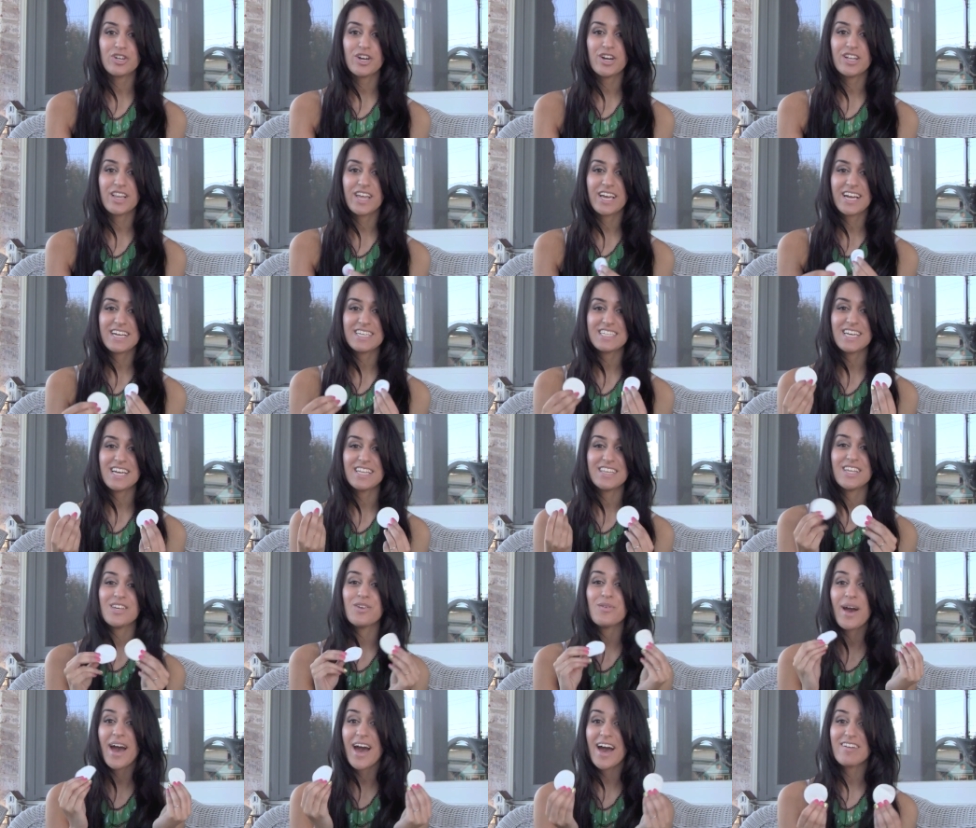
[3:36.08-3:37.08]
sure, like I said,
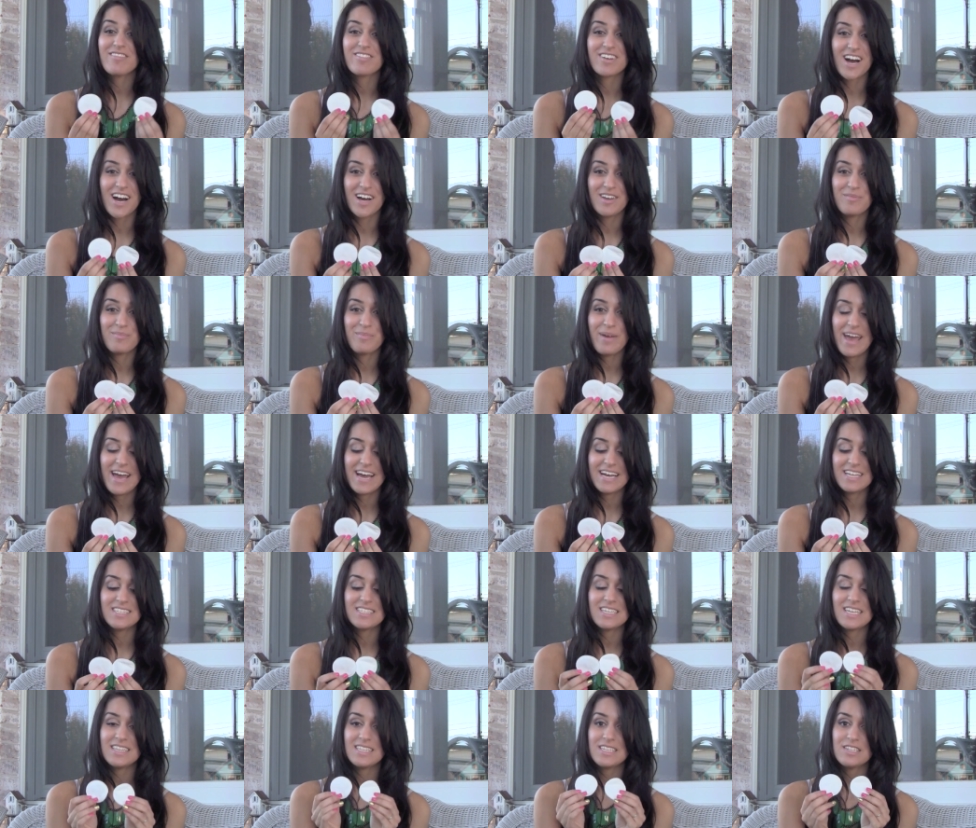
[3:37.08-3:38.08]
that you have cotton
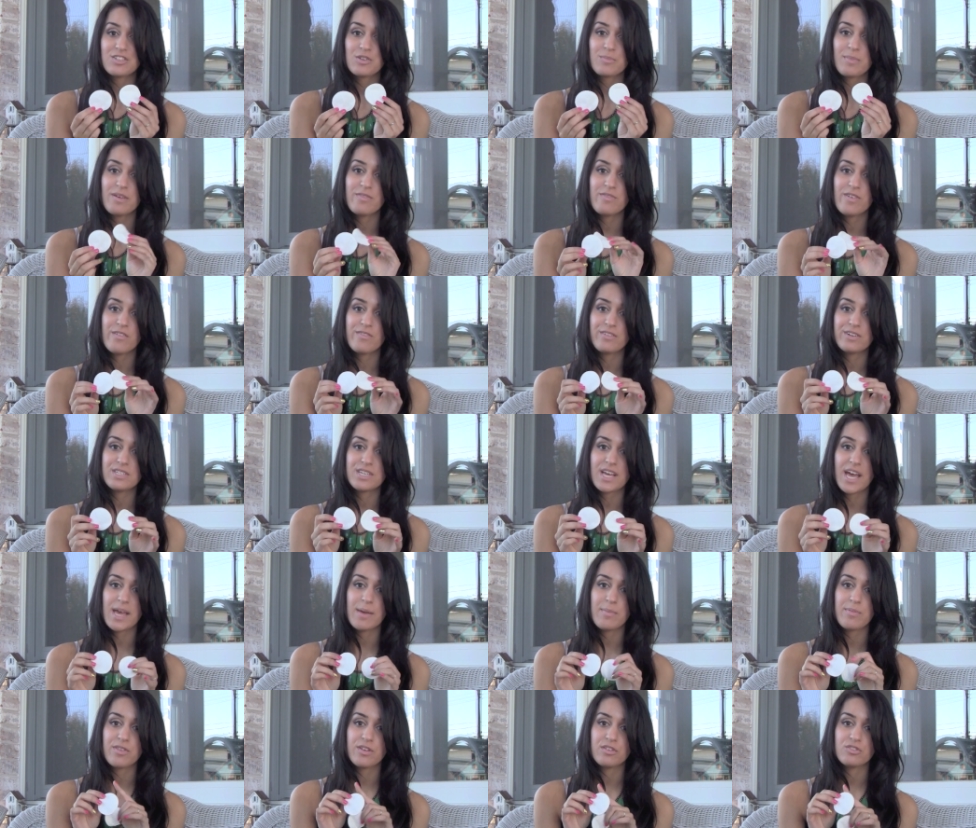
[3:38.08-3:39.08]
pads and these are my favorite
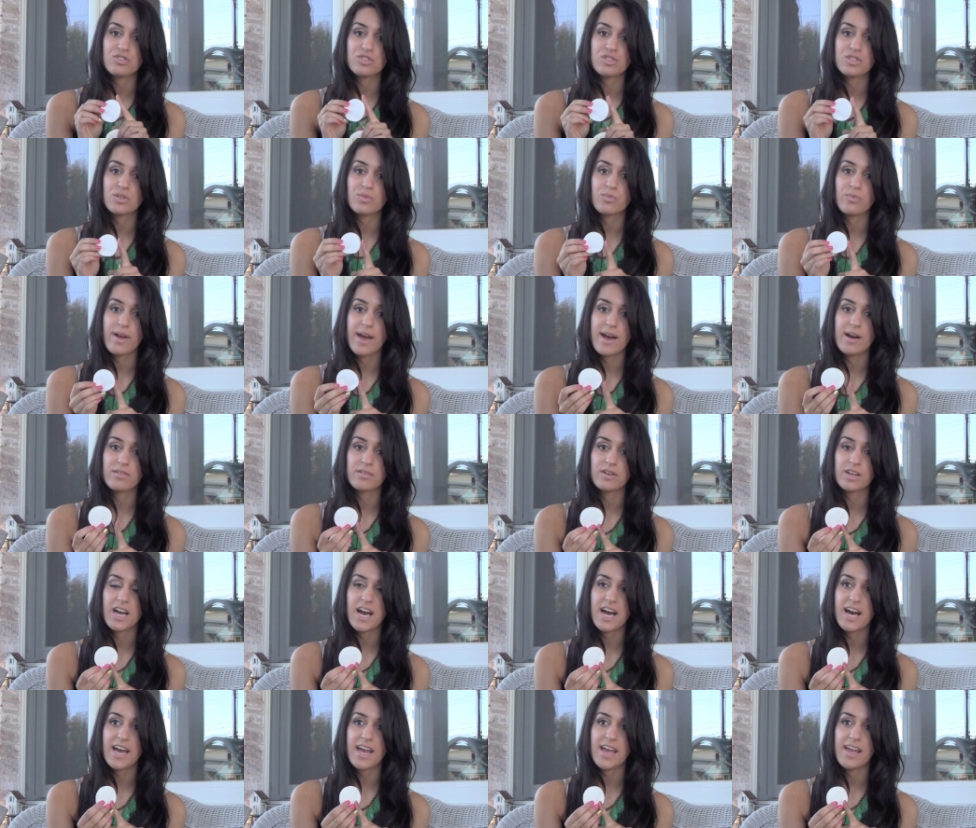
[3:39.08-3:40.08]
types. They're just the round
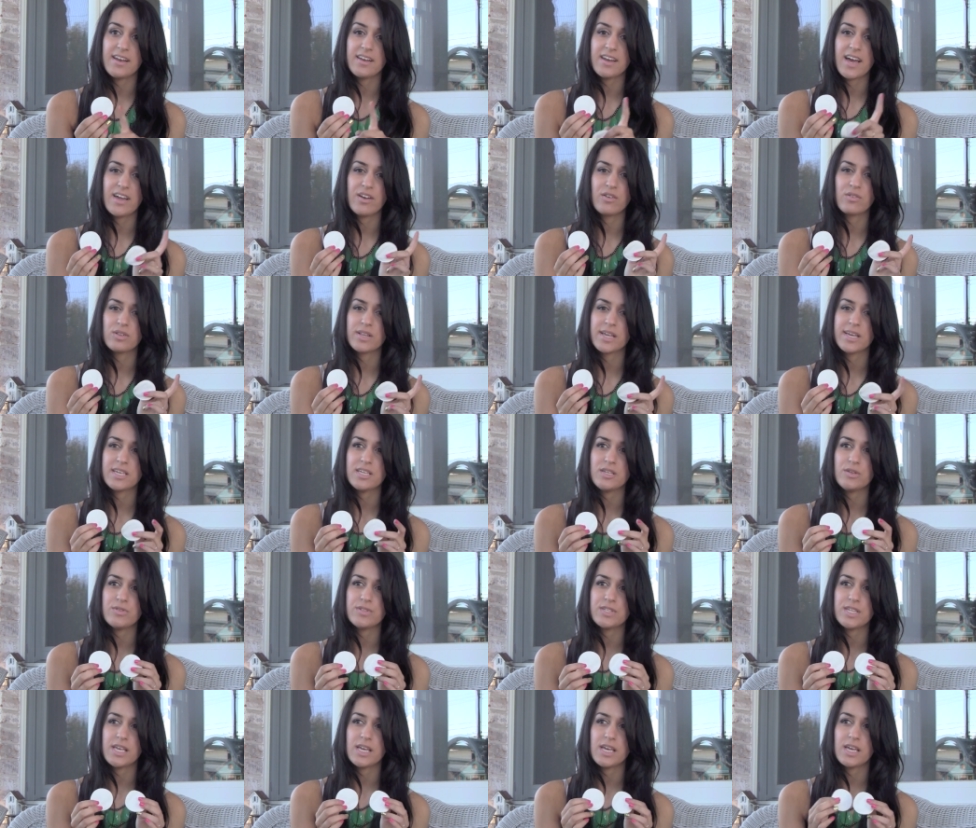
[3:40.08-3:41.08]
kind. I don't like
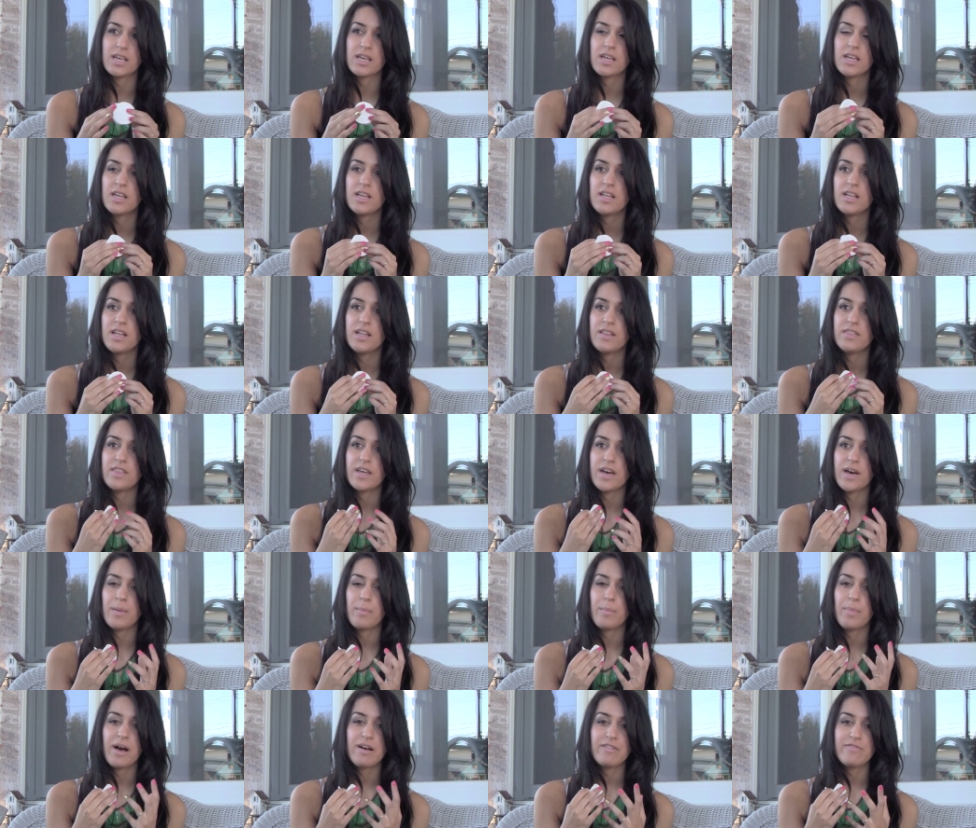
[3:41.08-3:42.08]
using the
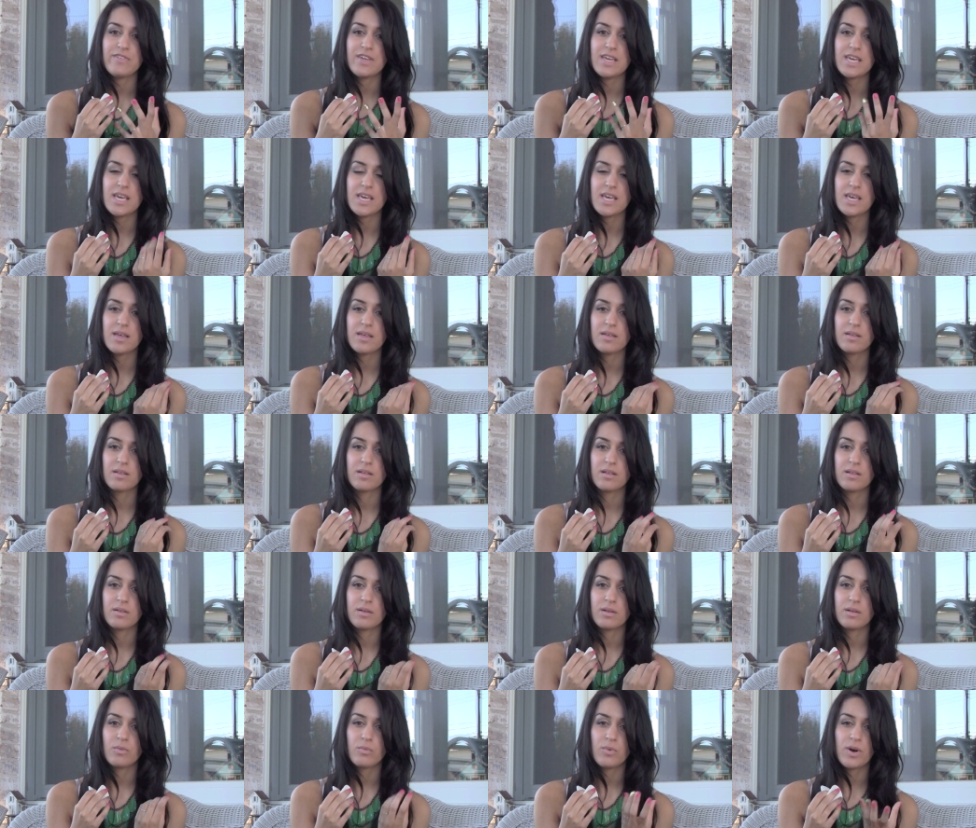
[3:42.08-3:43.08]
puffy
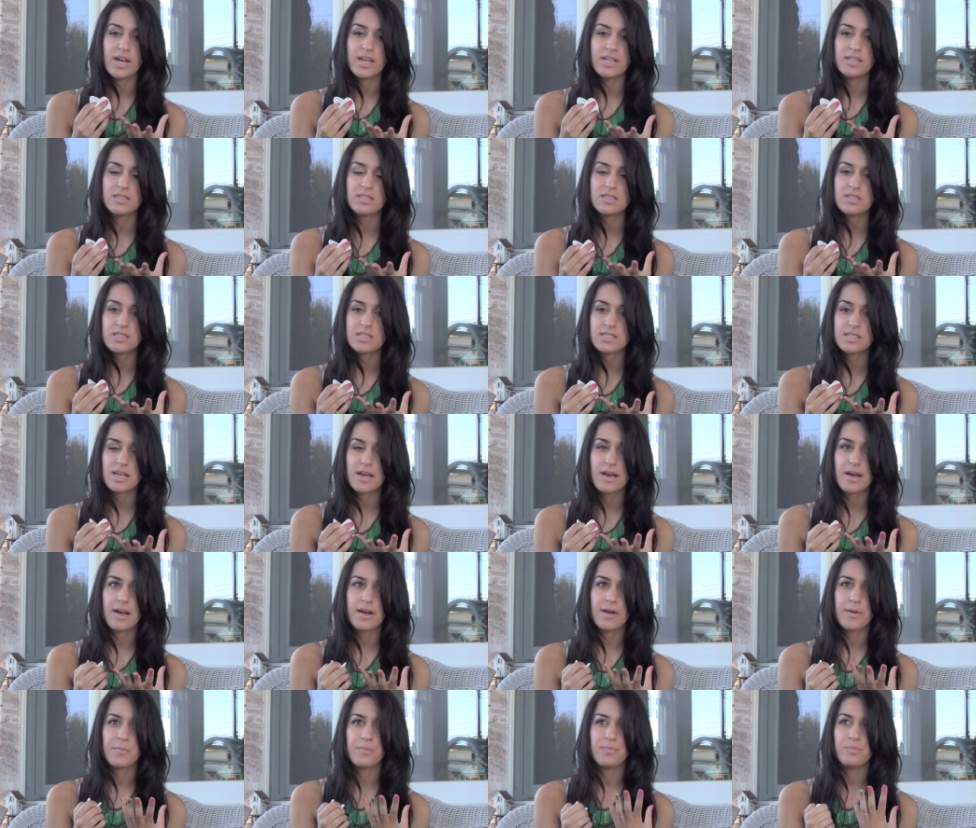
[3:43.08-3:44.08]
ones.
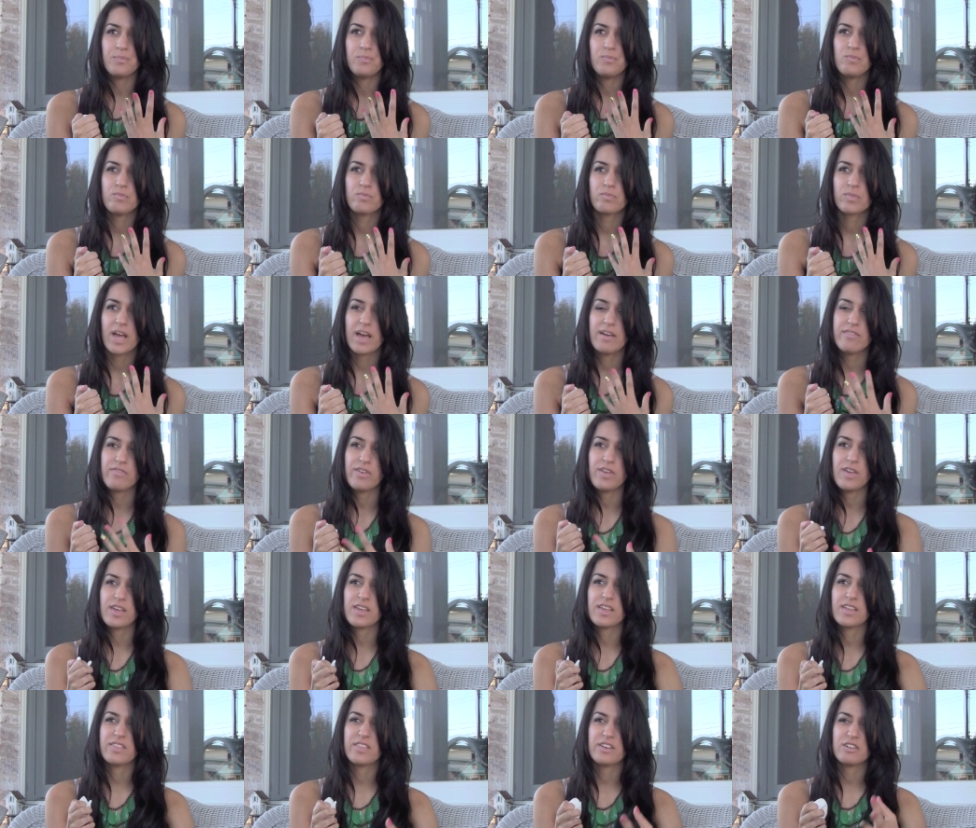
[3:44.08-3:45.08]
Um, I feel
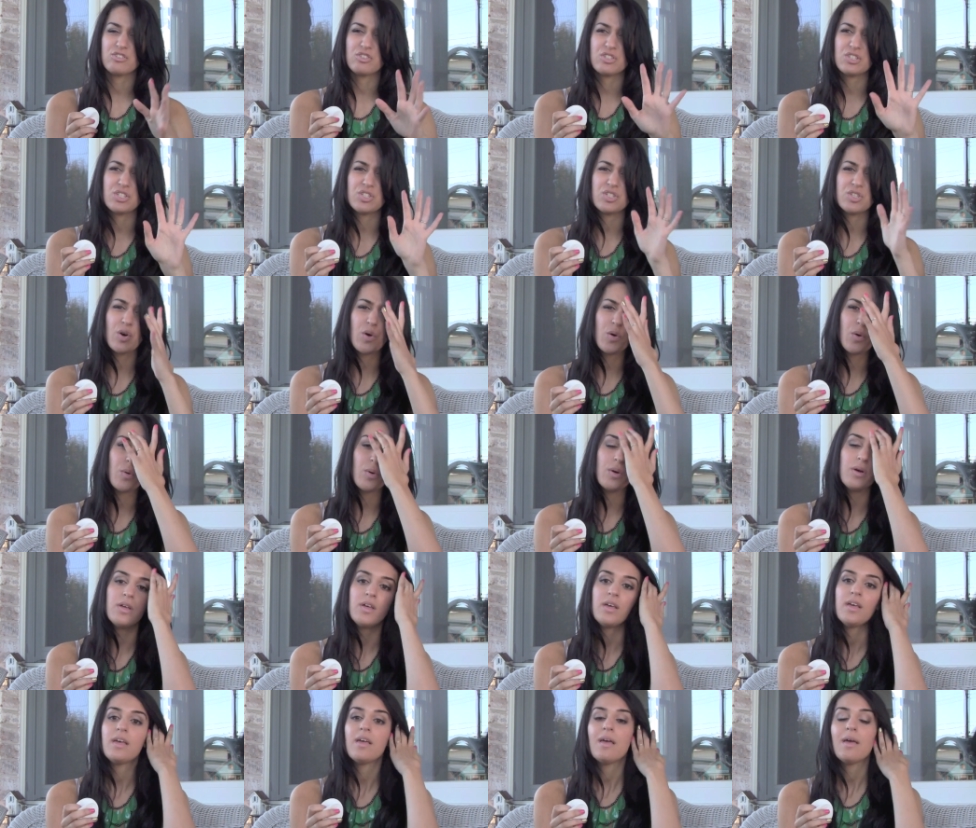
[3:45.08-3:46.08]
like they're just so
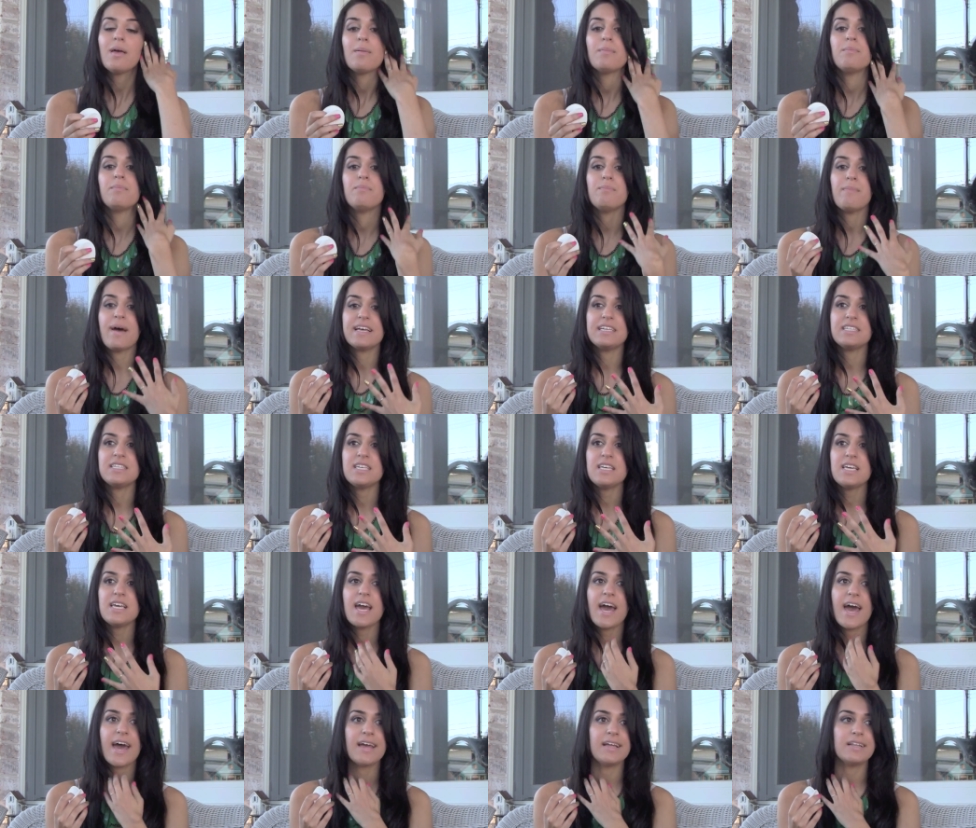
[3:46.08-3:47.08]

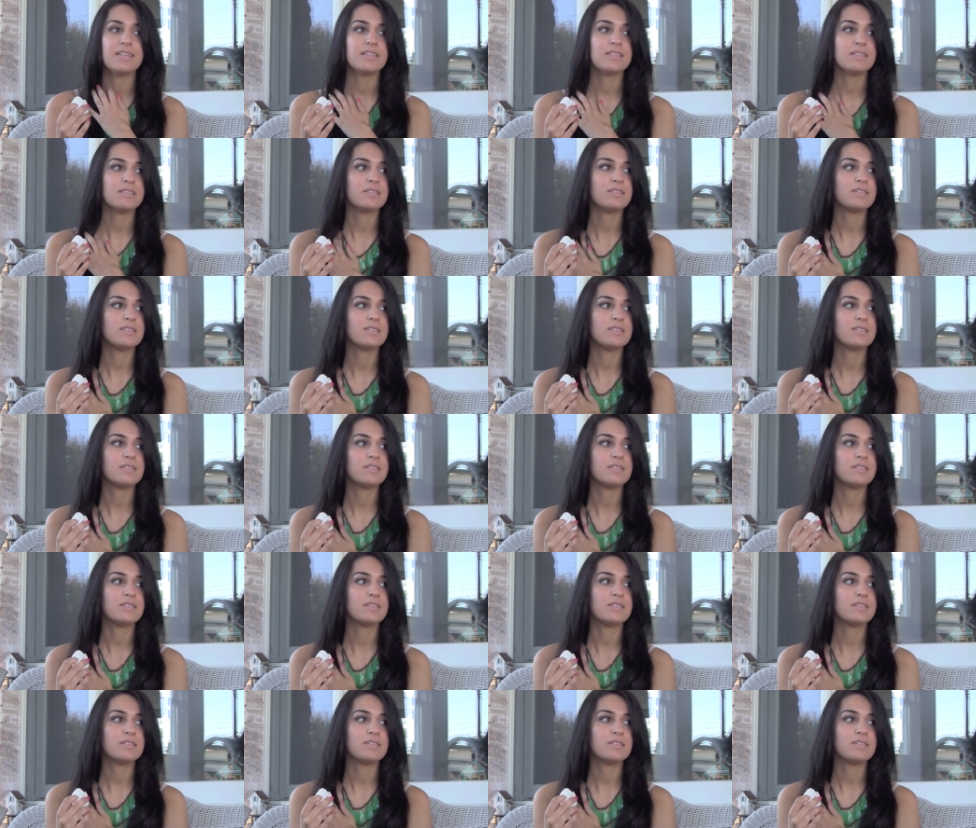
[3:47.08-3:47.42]
messy and